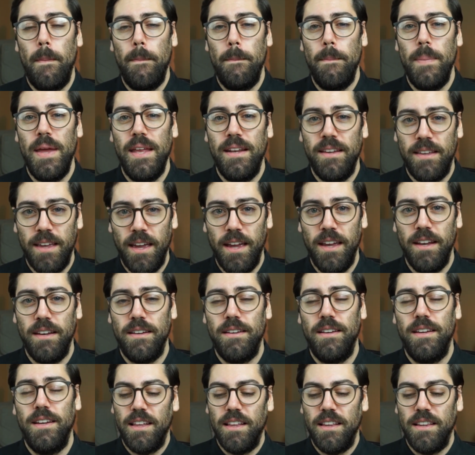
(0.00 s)
midgate.
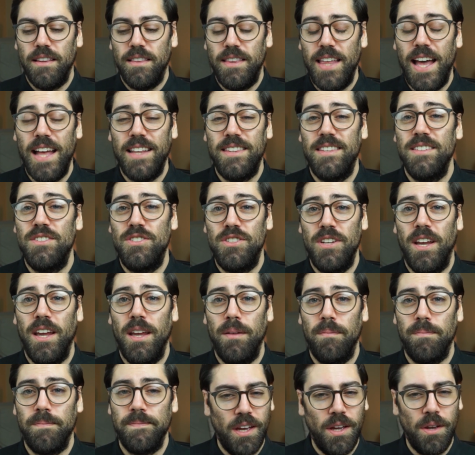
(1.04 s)
That's a
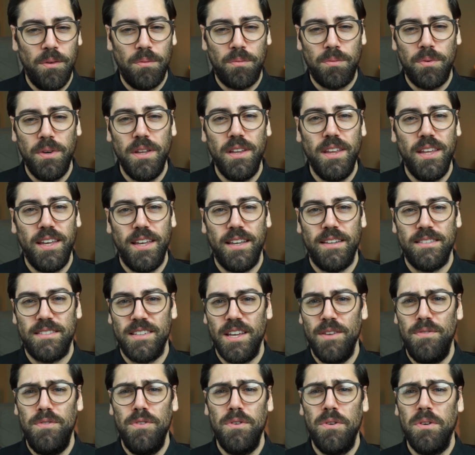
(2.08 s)
shame. It really is.
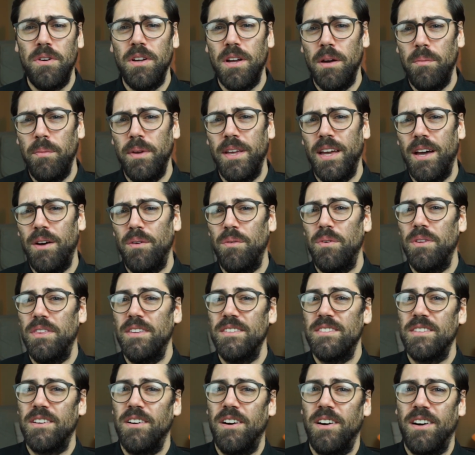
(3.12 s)
If you're coming out with
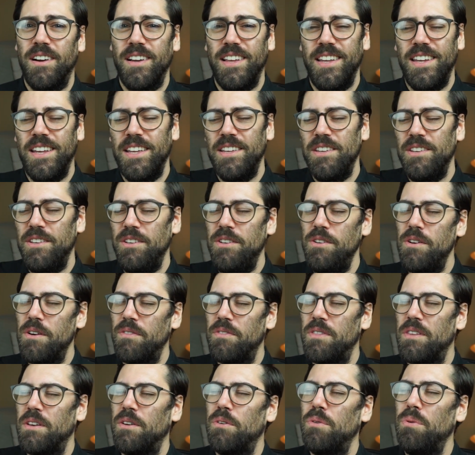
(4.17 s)
this car and it, you
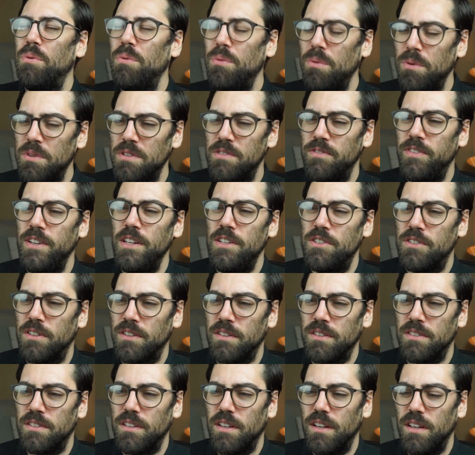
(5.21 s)
have the coolest
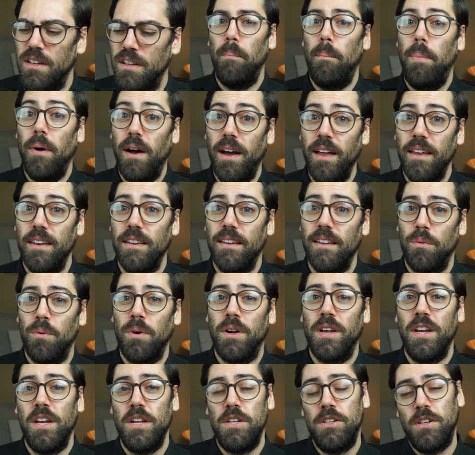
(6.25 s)
features, but we're
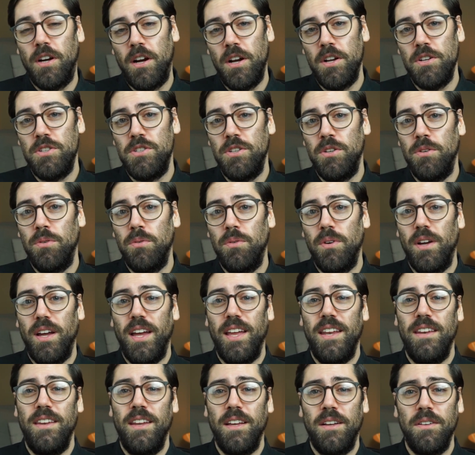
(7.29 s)
going to charge you
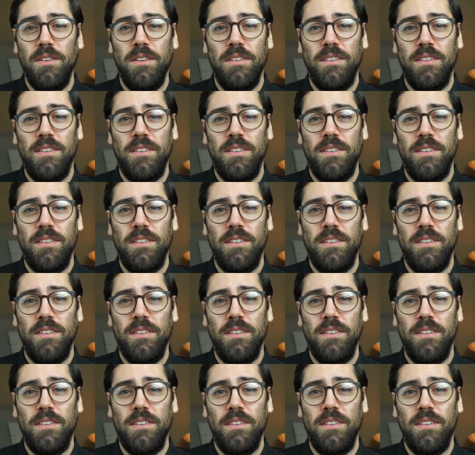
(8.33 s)
and nickel